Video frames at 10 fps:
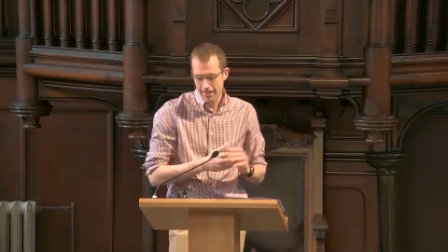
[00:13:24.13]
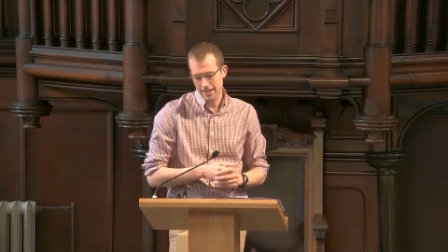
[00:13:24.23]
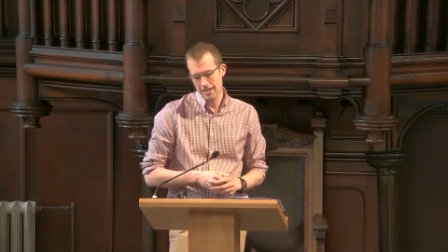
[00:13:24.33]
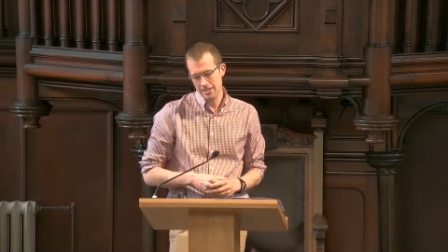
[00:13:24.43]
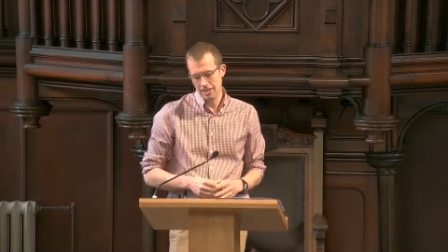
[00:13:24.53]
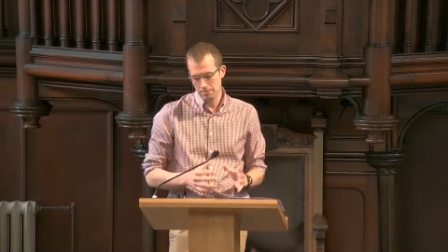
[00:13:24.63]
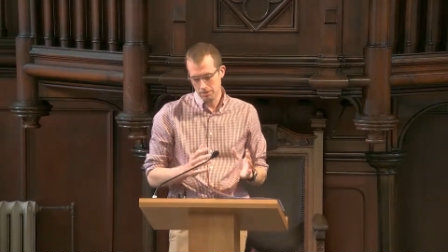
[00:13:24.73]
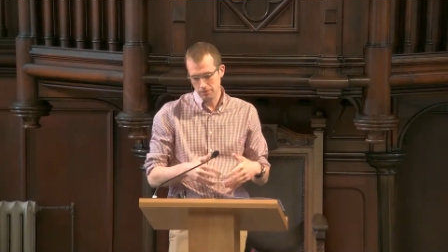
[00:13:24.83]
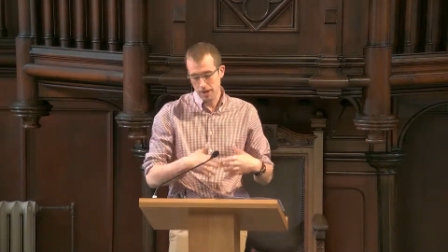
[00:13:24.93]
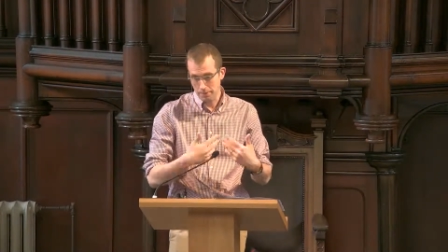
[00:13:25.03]
in terms
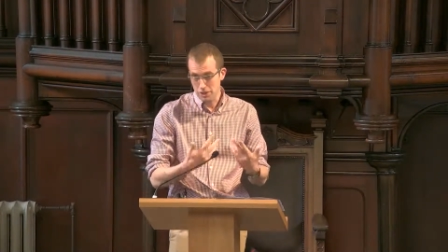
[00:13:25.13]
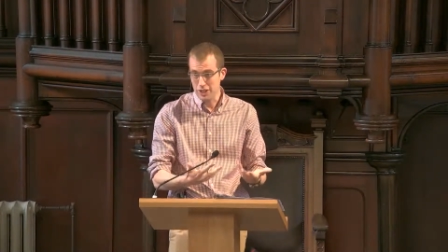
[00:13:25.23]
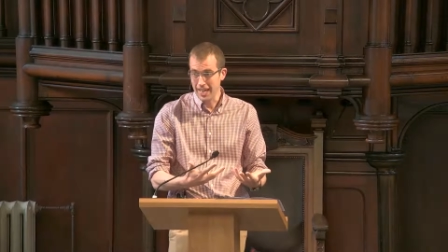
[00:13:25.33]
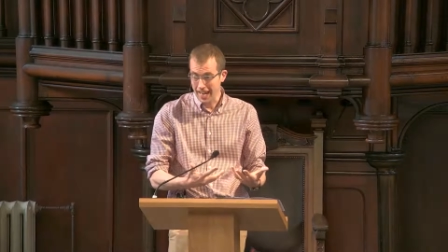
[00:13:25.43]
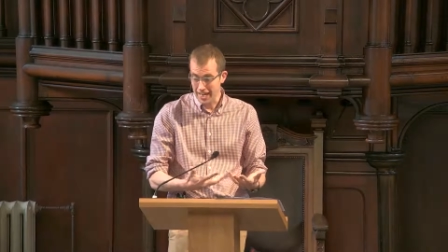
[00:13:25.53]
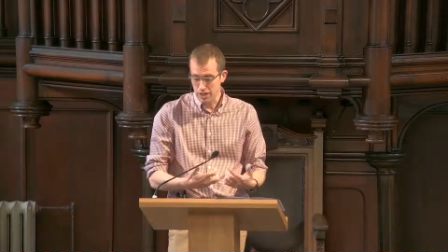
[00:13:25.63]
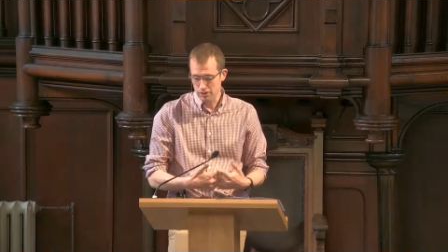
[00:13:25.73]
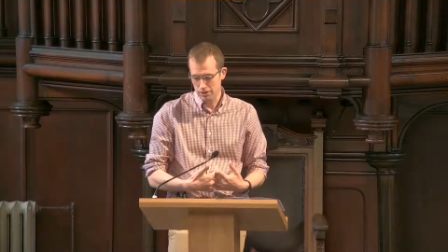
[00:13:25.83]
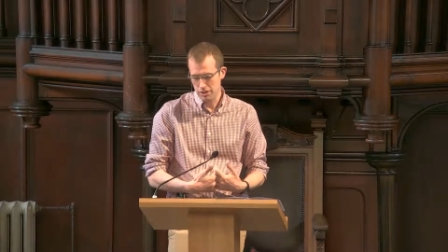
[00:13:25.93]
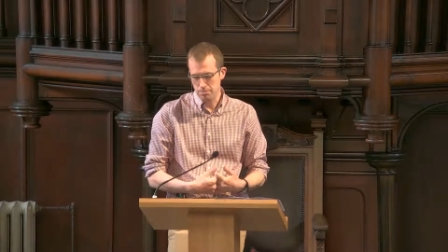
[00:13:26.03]
of coming to the end
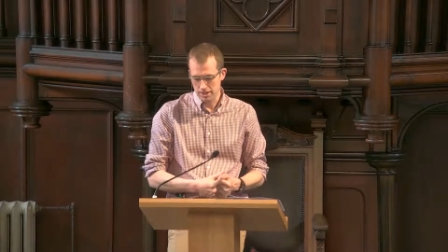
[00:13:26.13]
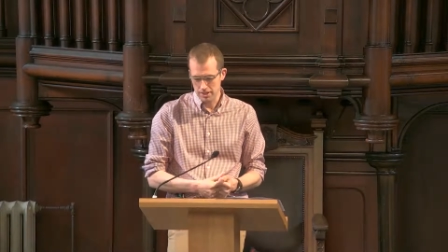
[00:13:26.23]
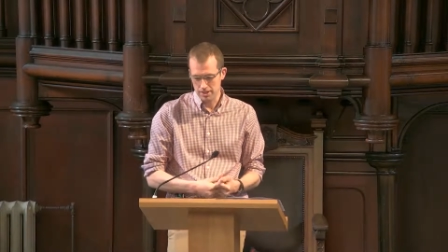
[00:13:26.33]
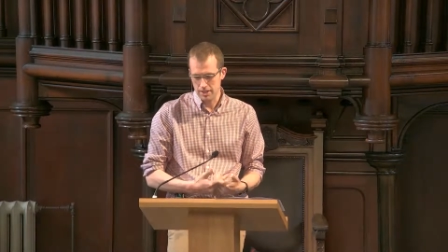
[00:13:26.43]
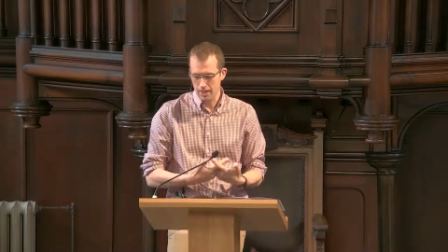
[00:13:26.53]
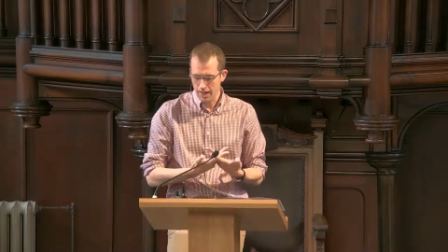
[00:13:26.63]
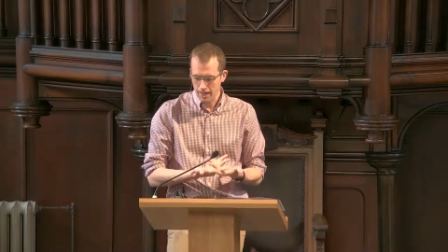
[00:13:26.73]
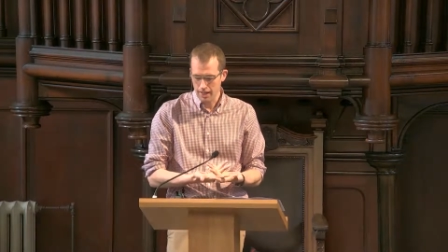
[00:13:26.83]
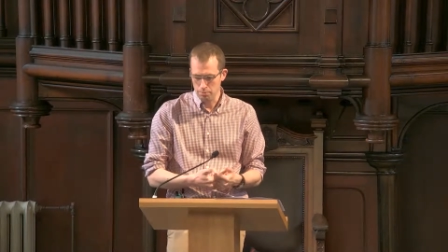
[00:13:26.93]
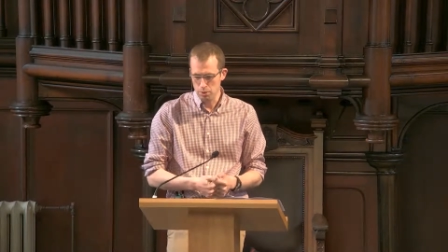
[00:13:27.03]
of his ministry
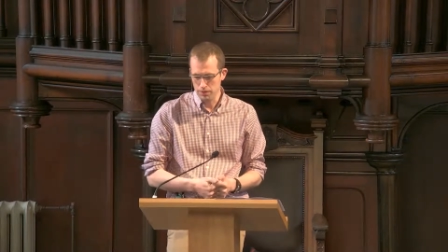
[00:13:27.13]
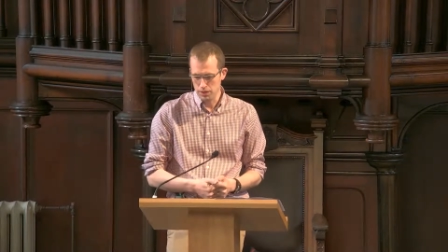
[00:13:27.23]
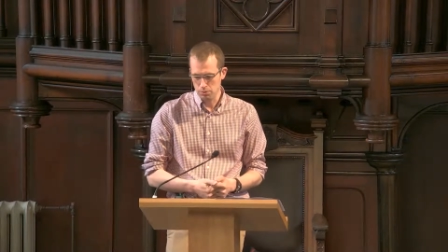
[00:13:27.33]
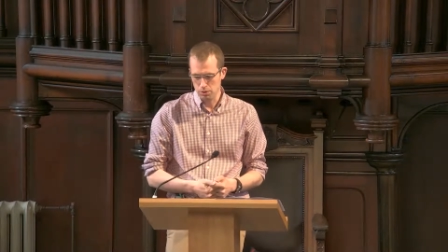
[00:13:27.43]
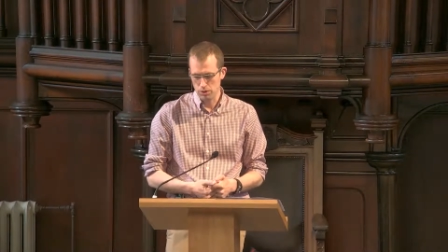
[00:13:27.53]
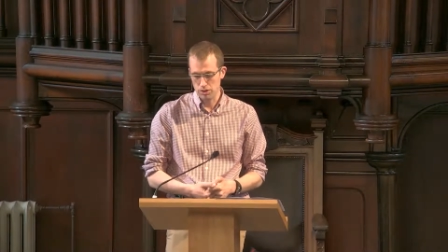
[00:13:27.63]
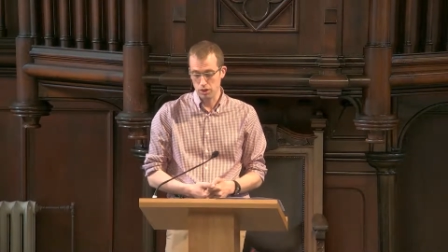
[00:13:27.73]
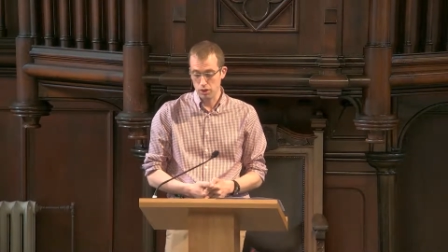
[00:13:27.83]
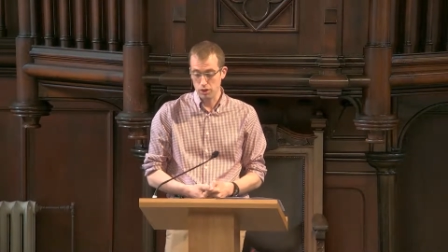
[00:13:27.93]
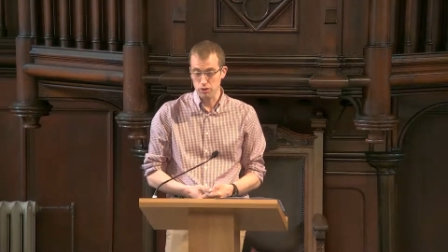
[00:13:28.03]
and moving towards the
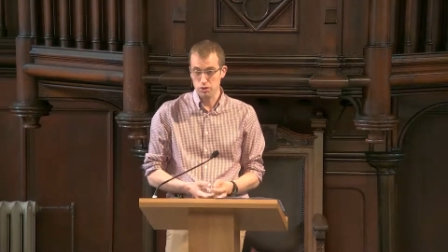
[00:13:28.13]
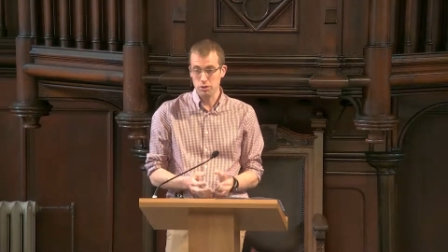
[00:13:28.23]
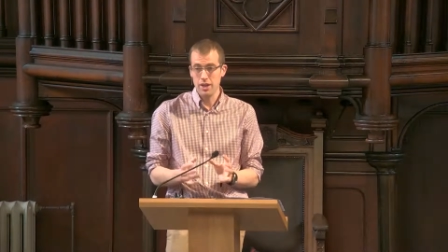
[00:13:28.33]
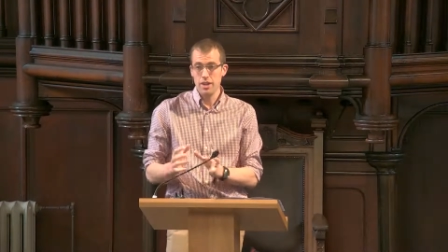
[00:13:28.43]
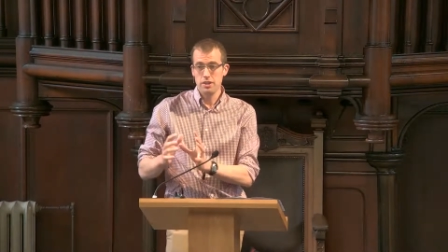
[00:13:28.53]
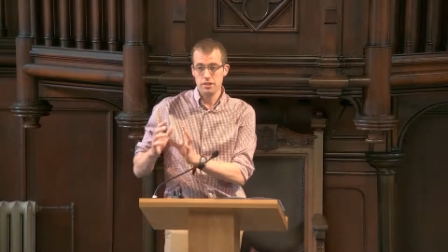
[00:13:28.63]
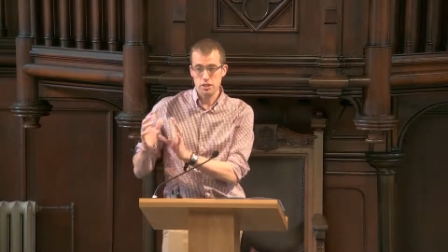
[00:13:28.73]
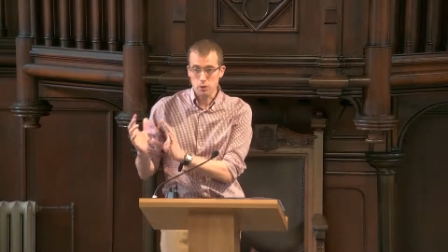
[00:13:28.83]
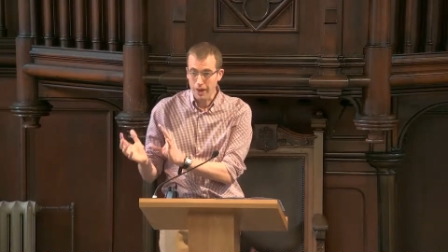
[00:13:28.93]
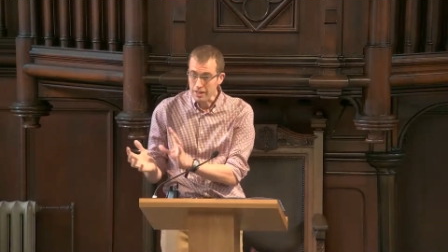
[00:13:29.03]
cross. So this
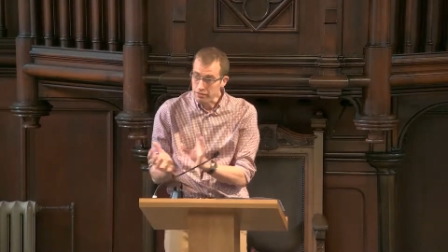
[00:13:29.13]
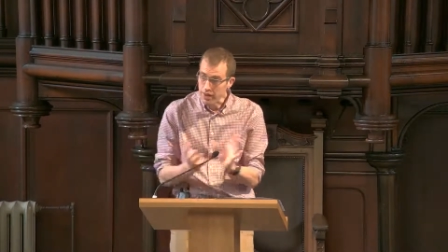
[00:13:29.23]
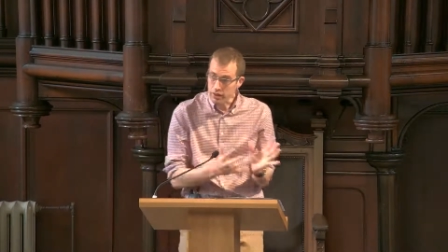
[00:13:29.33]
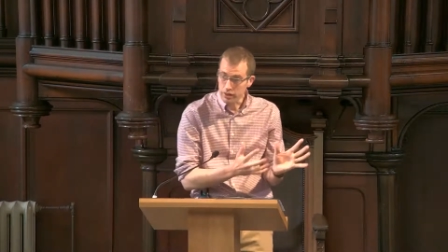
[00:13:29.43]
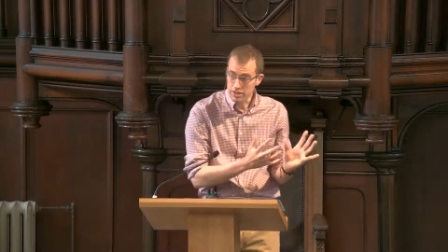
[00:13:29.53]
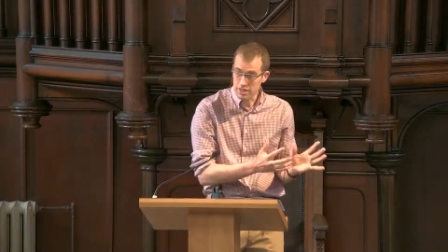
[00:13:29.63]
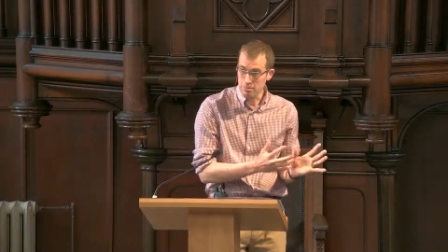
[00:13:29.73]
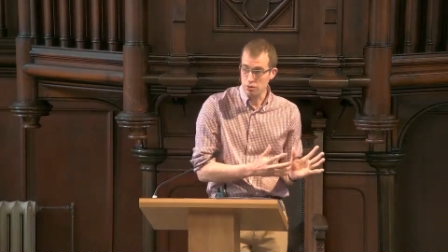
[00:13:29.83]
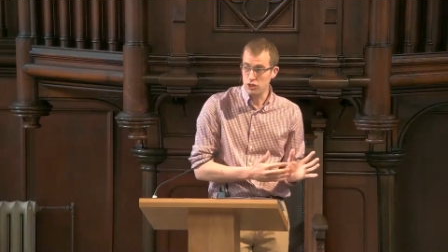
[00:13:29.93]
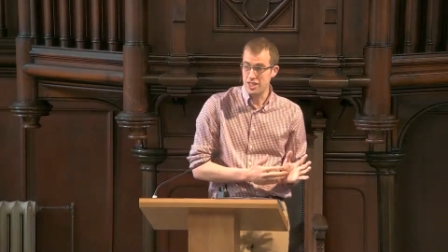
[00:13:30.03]
is quite far on in
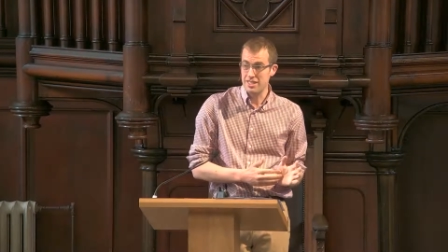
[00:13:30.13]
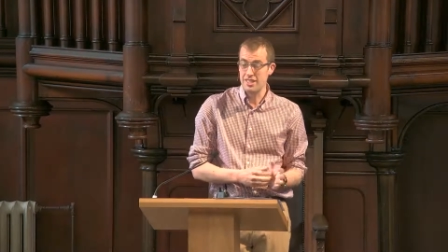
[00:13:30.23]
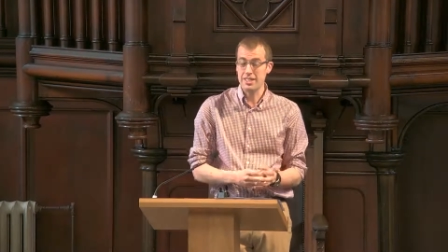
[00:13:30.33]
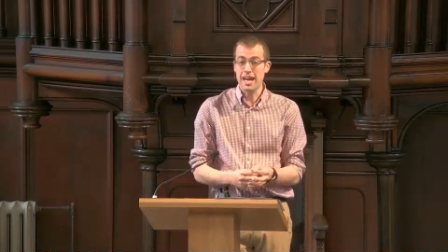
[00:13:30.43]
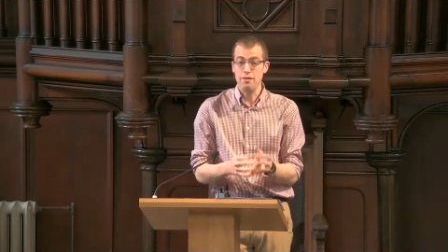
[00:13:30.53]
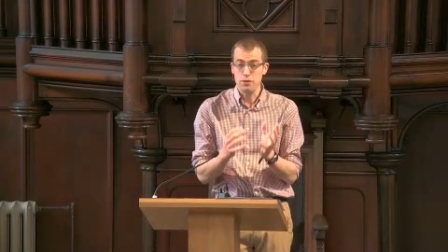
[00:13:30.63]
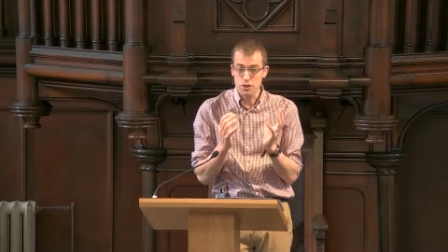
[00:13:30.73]
terms of Jesus' life.